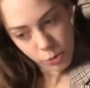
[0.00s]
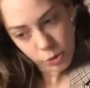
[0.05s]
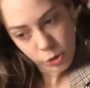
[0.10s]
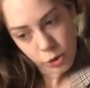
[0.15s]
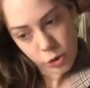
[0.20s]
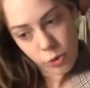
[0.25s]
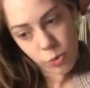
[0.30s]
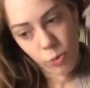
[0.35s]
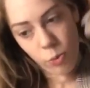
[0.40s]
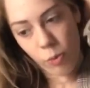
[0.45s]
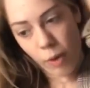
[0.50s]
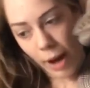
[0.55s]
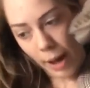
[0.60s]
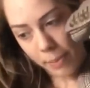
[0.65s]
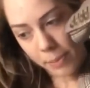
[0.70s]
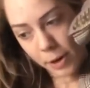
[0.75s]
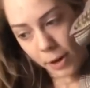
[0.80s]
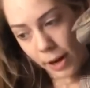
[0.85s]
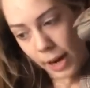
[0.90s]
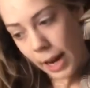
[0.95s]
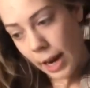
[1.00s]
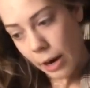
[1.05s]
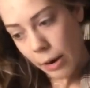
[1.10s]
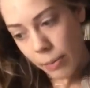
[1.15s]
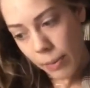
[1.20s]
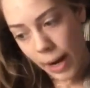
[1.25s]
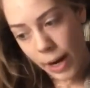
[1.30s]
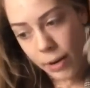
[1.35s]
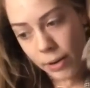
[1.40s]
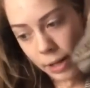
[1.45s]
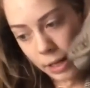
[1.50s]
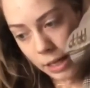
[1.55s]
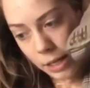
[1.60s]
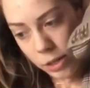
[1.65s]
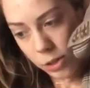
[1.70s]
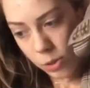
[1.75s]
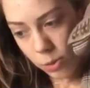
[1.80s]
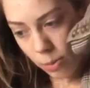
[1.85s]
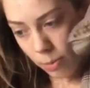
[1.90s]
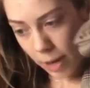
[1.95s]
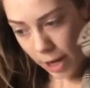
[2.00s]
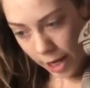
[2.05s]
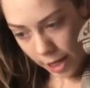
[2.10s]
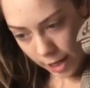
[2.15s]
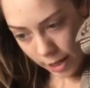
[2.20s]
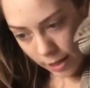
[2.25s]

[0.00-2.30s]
wrap your hair around into a bun.